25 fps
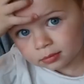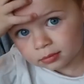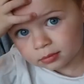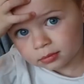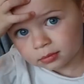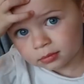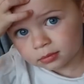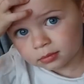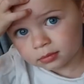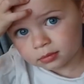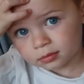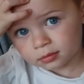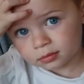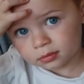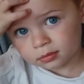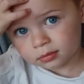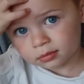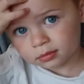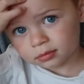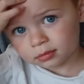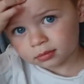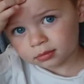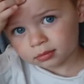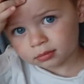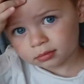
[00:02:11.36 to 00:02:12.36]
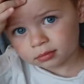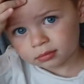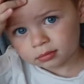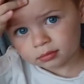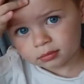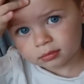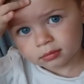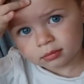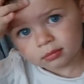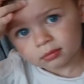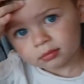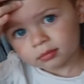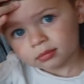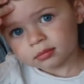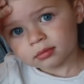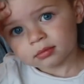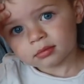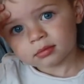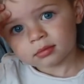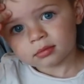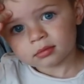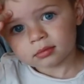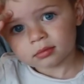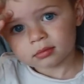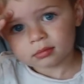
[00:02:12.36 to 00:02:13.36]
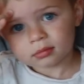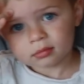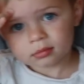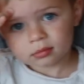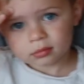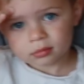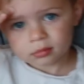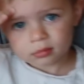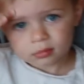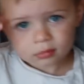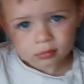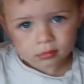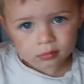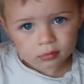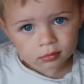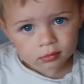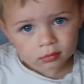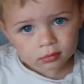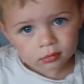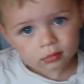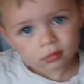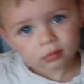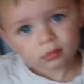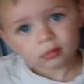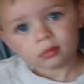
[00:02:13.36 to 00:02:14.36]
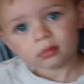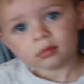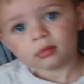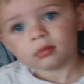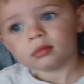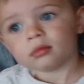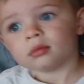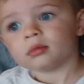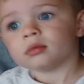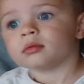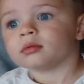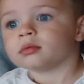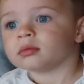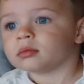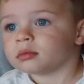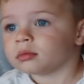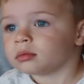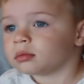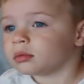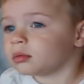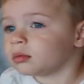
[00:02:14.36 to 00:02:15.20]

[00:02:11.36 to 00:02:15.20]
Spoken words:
(silent)